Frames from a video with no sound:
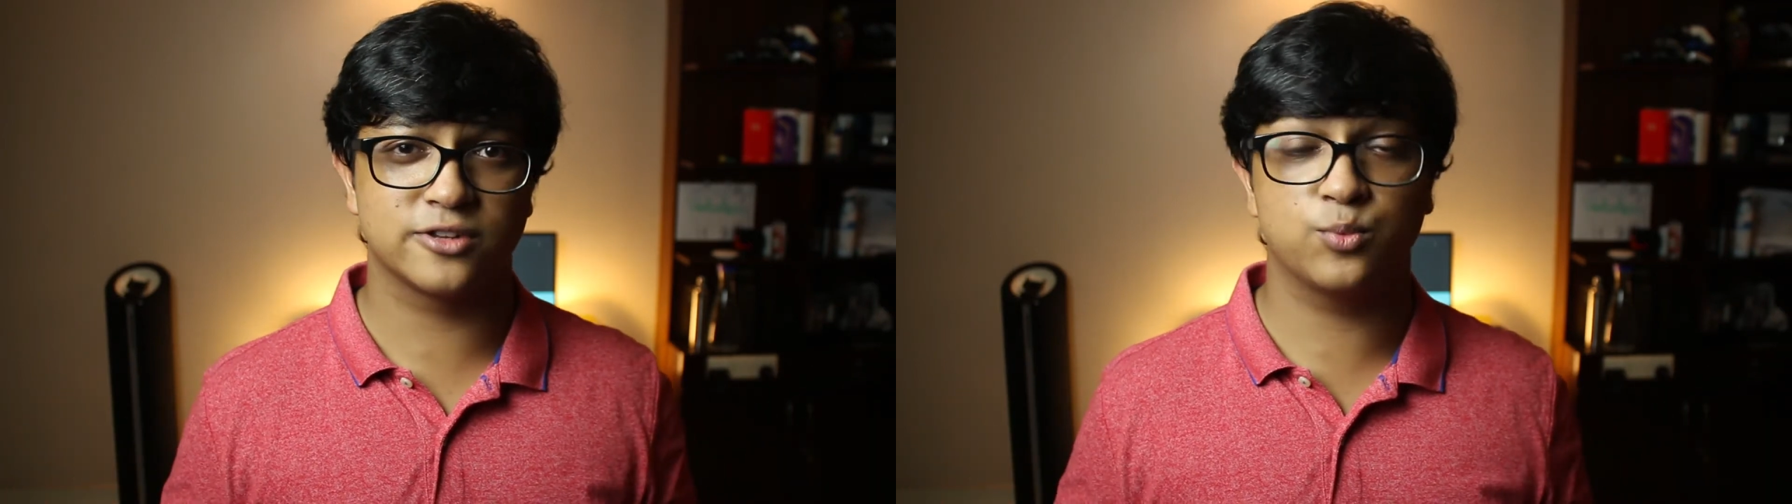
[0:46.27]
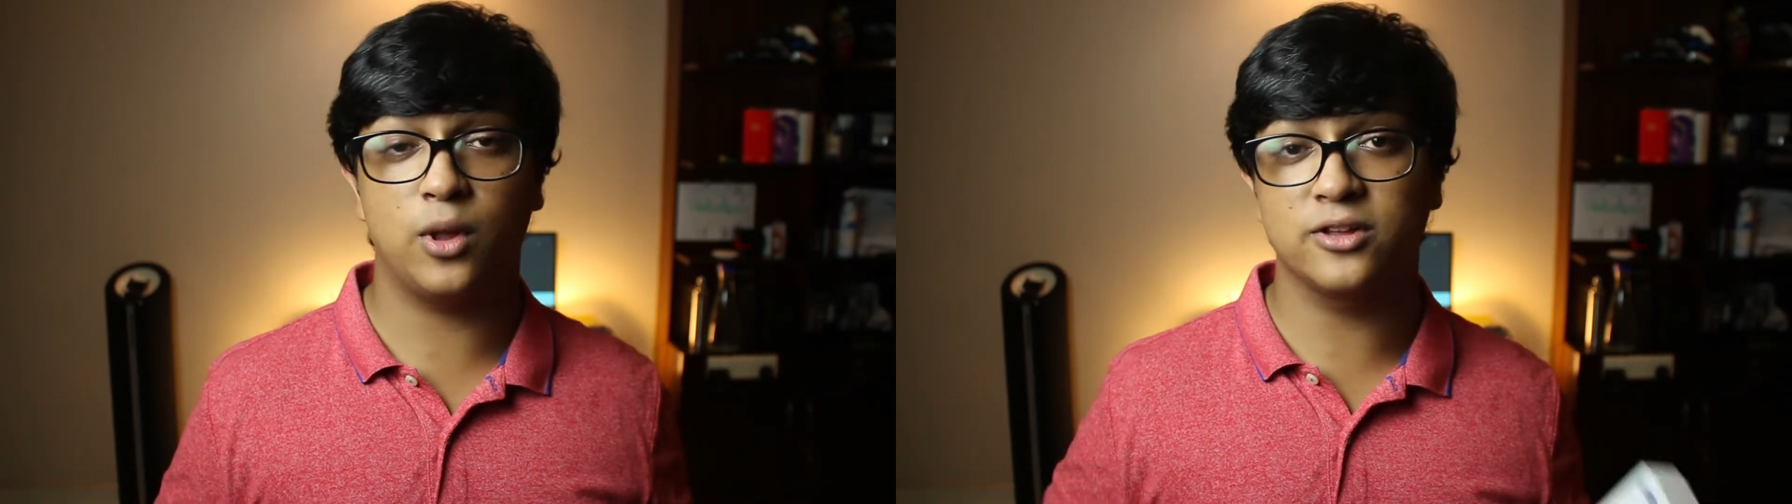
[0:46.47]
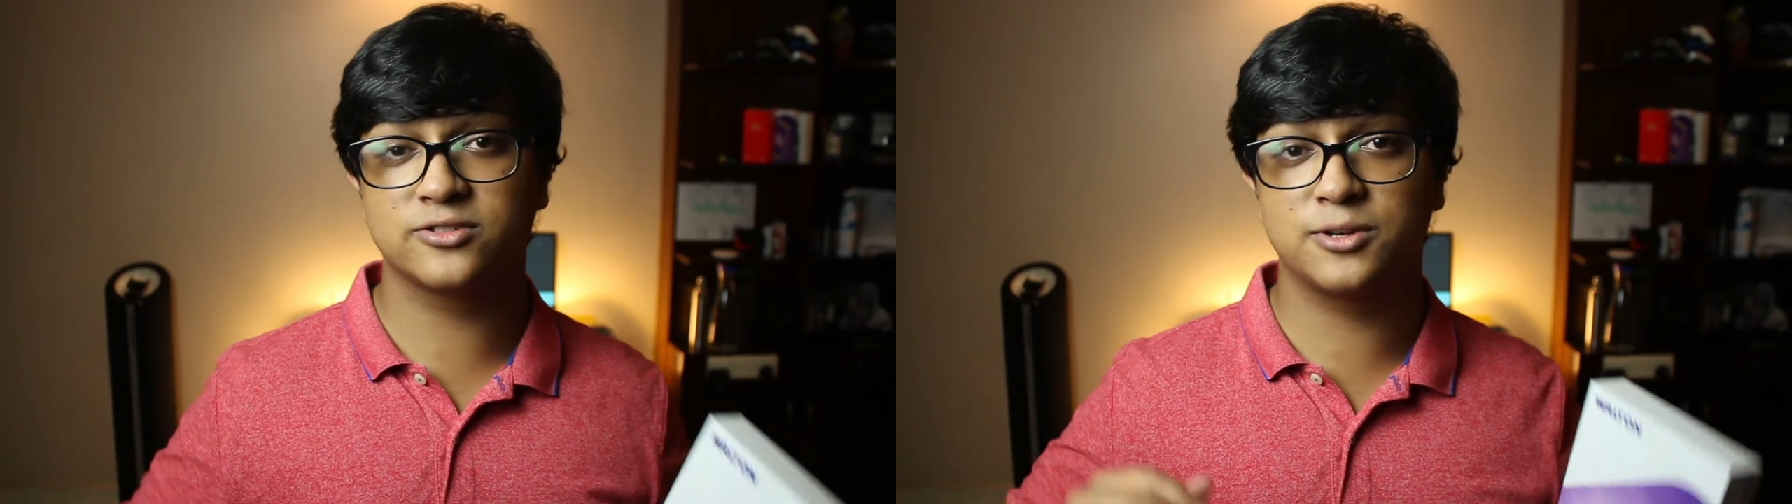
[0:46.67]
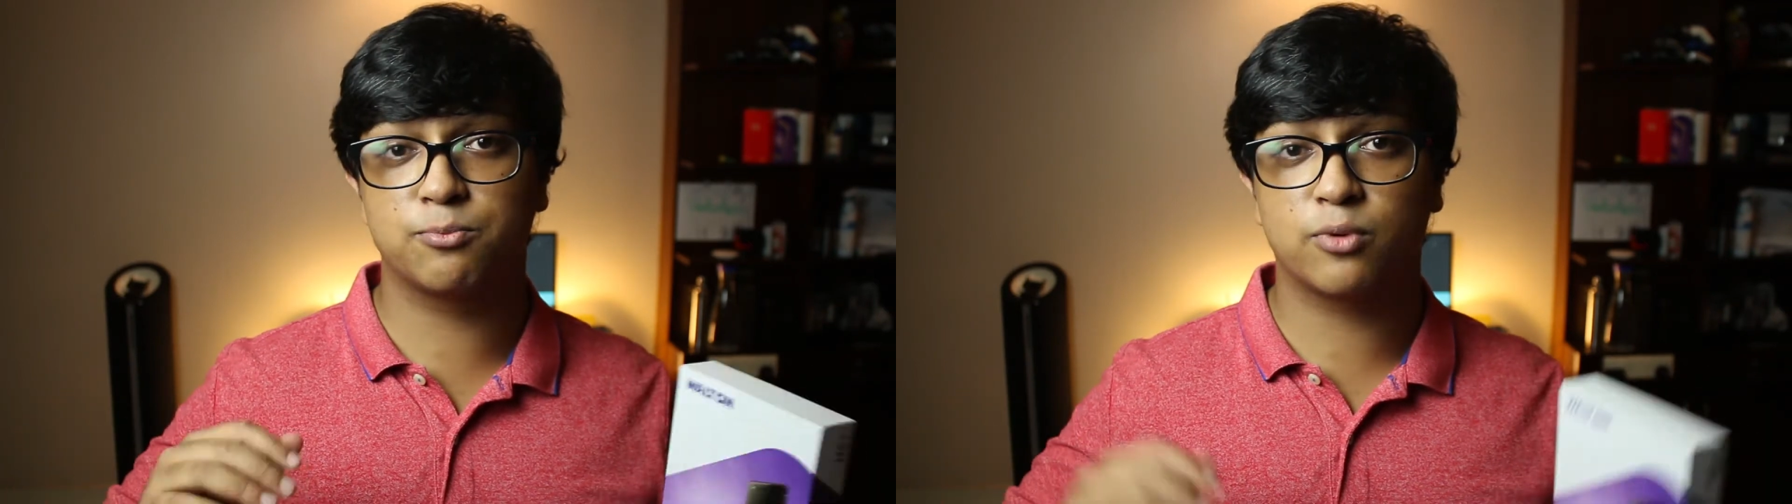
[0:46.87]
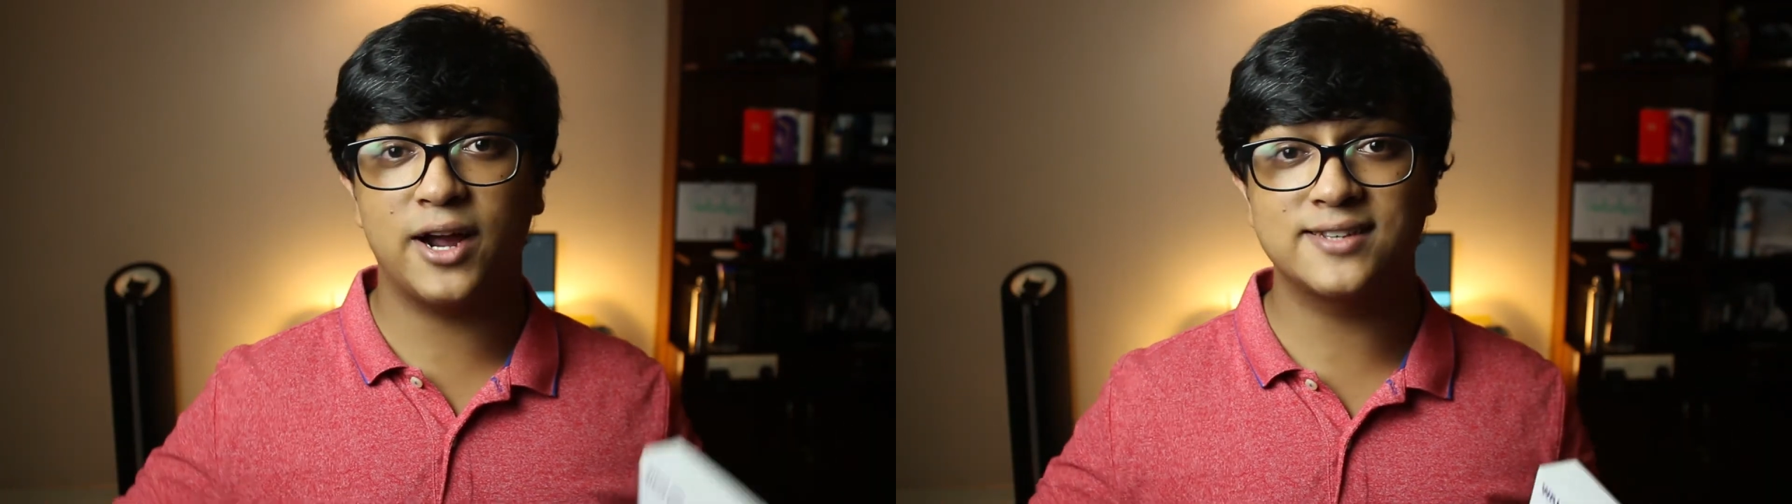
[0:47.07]
as well as the
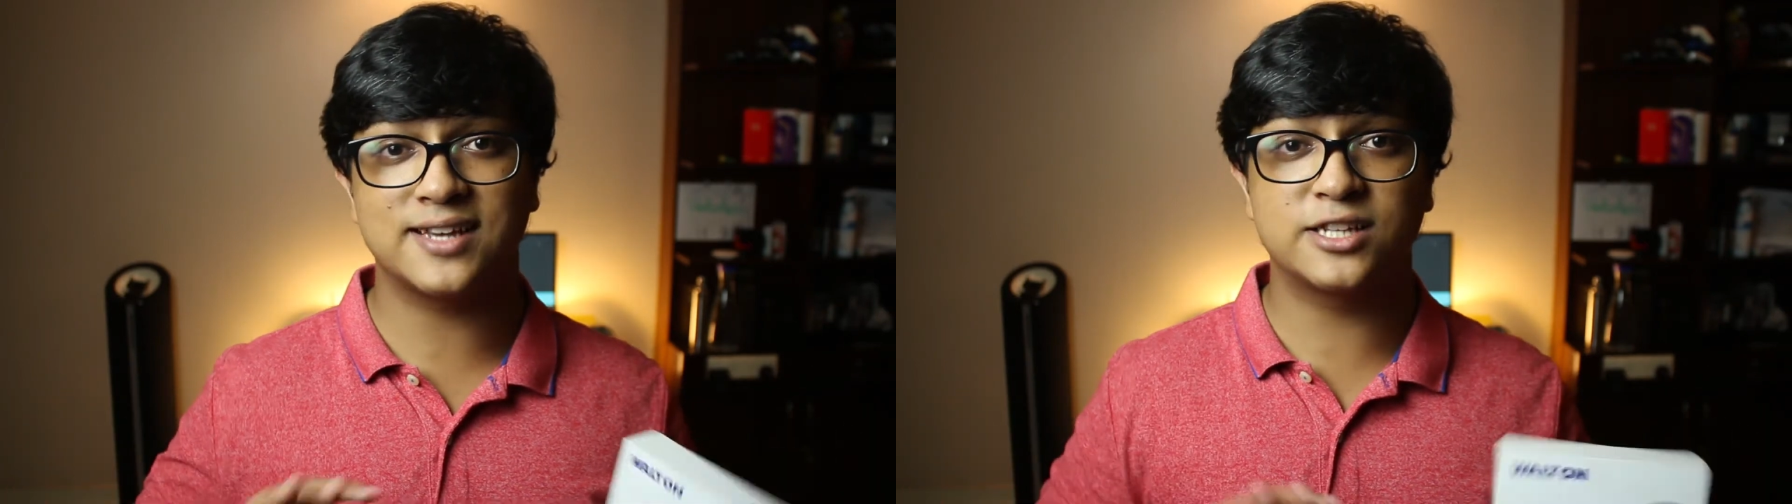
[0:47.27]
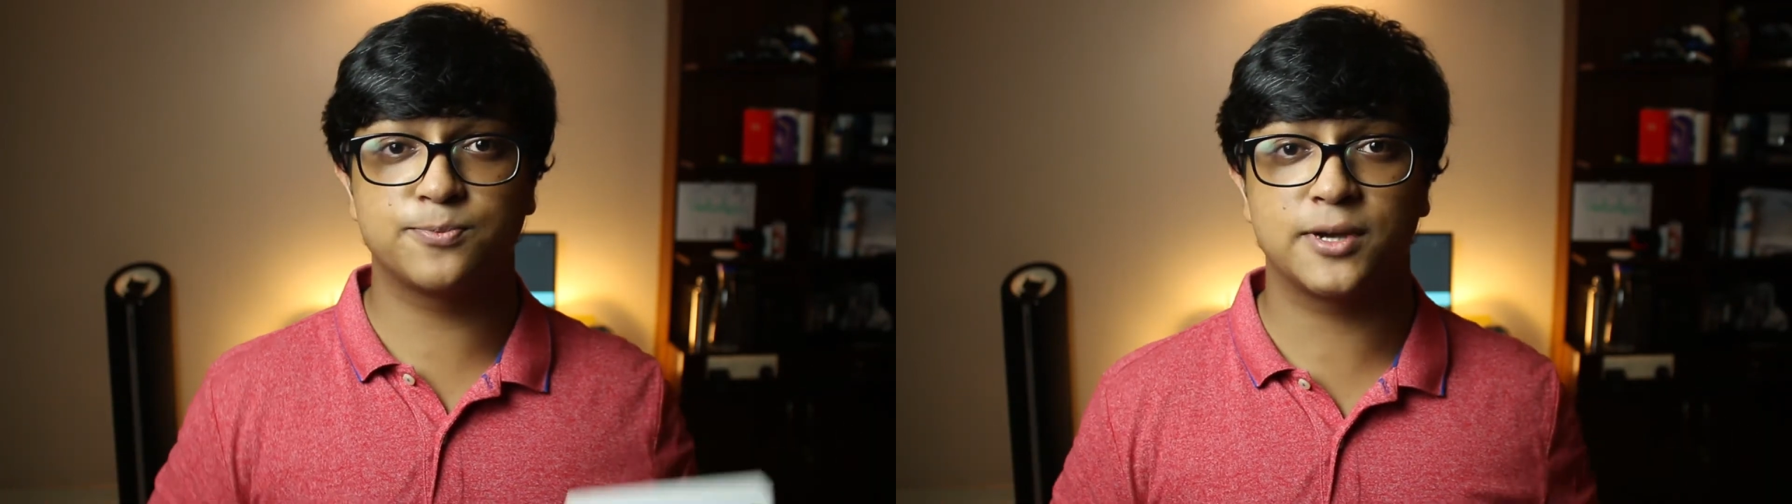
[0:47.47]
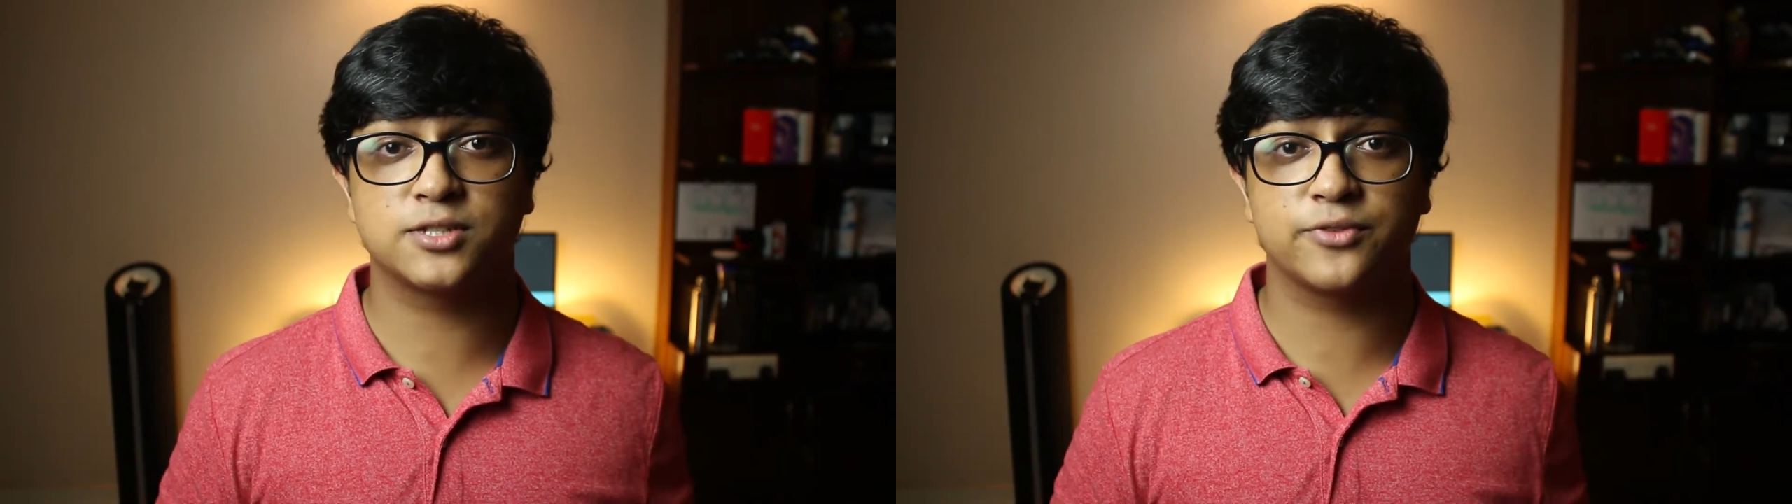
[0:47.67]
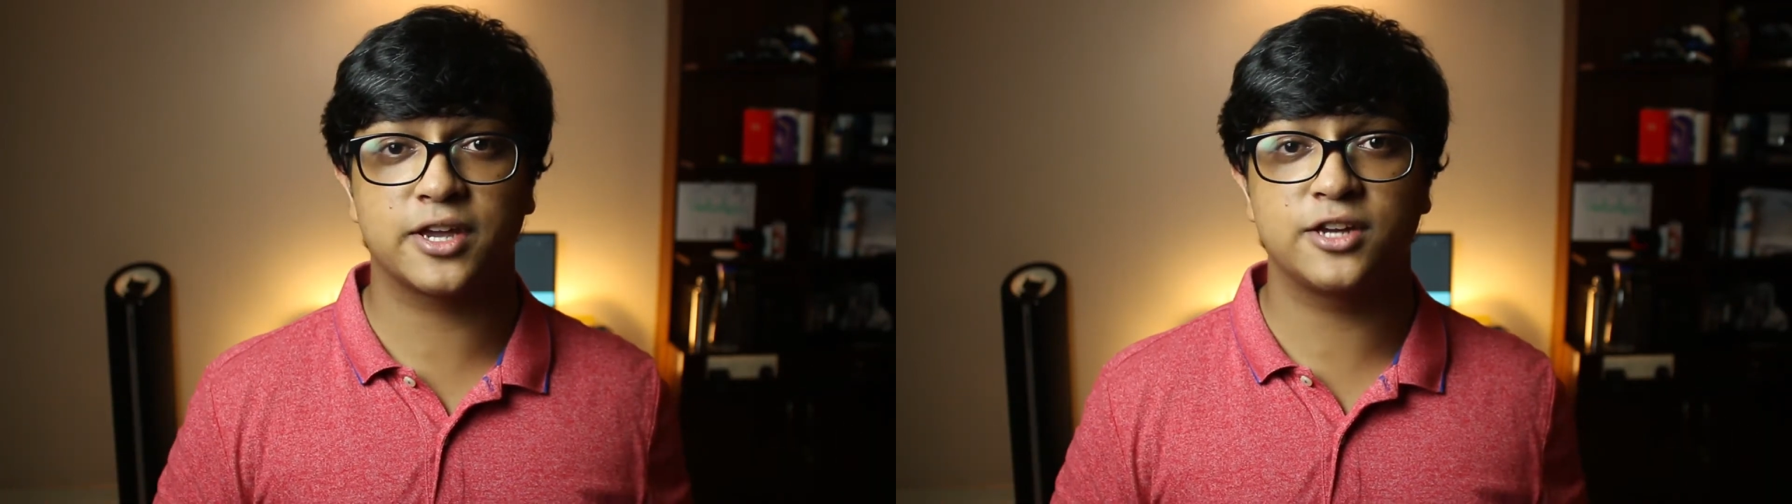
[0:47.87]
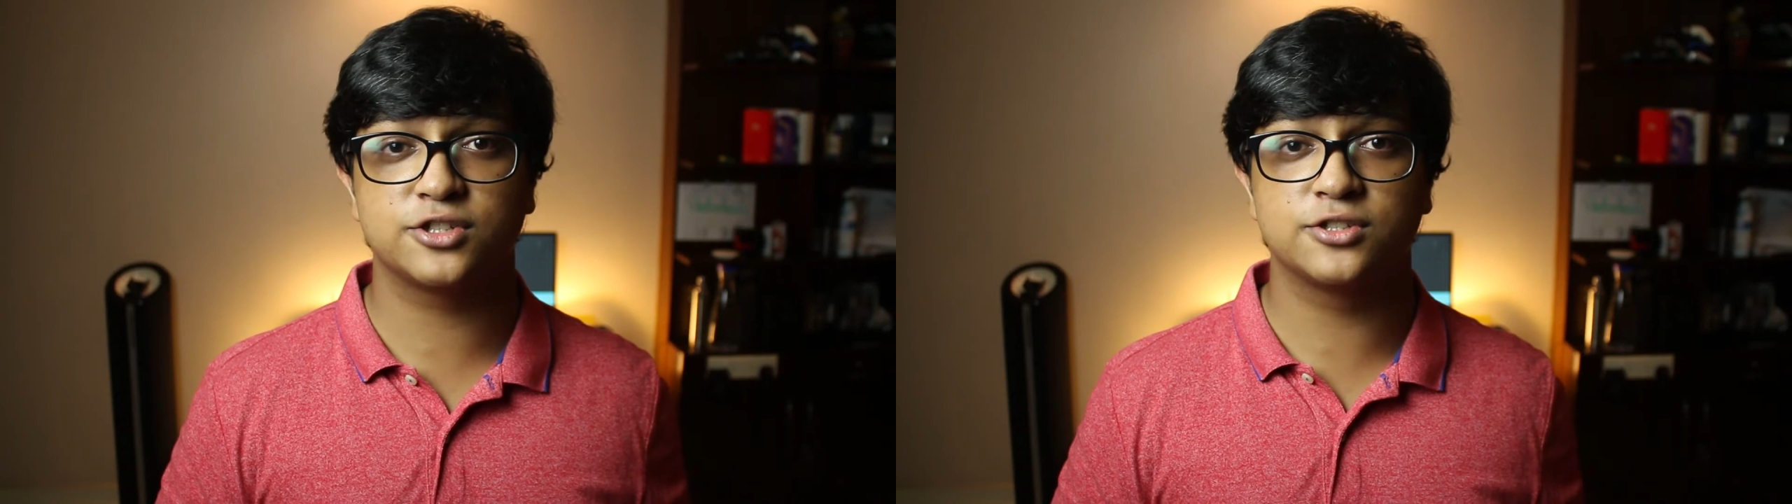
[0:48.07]
price and
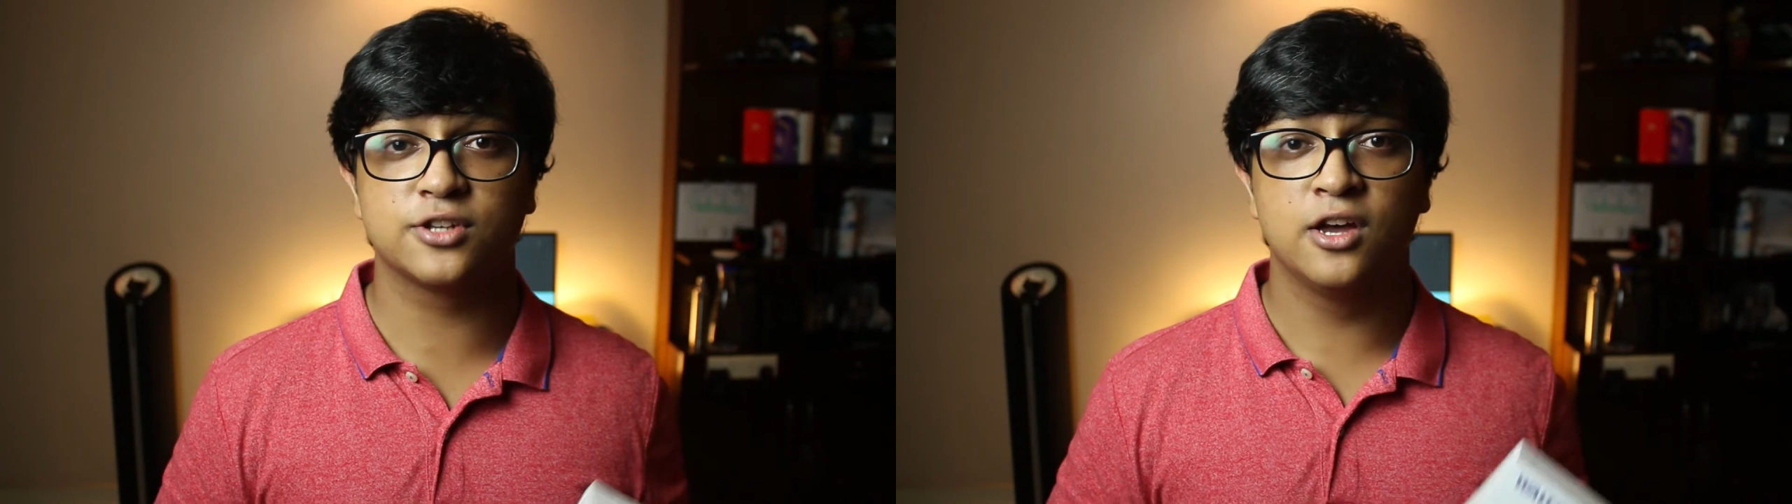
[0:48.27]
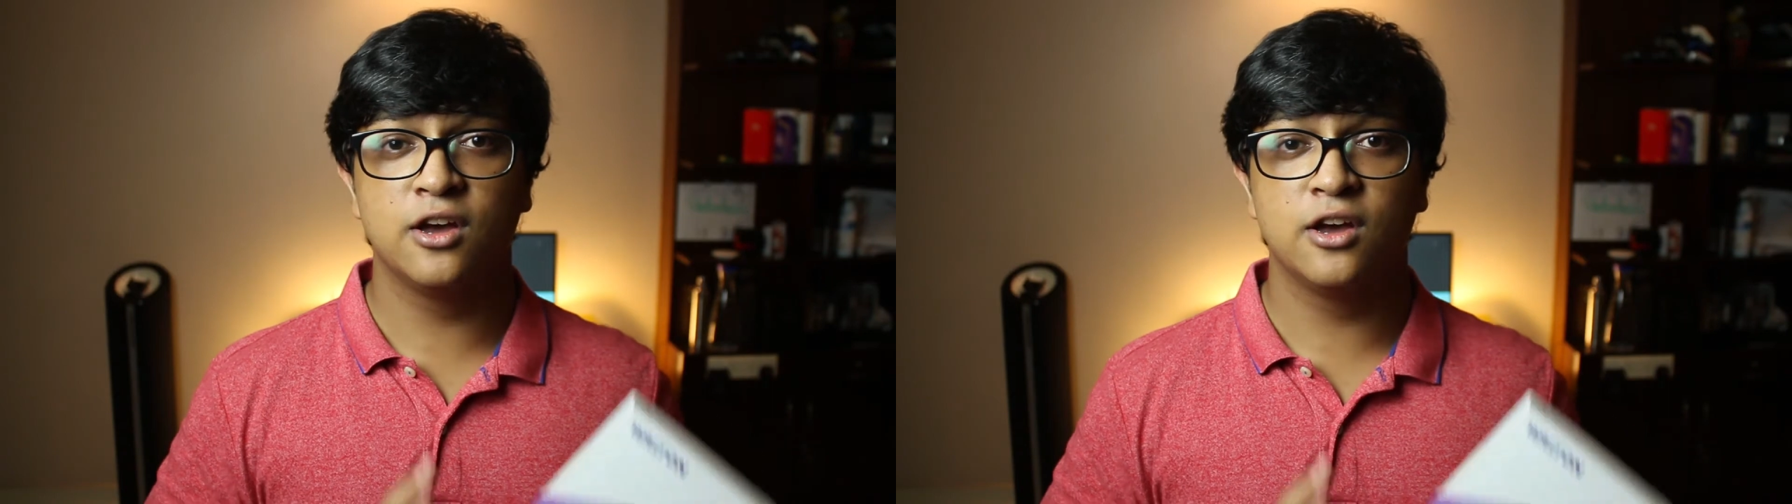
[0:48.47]
specifications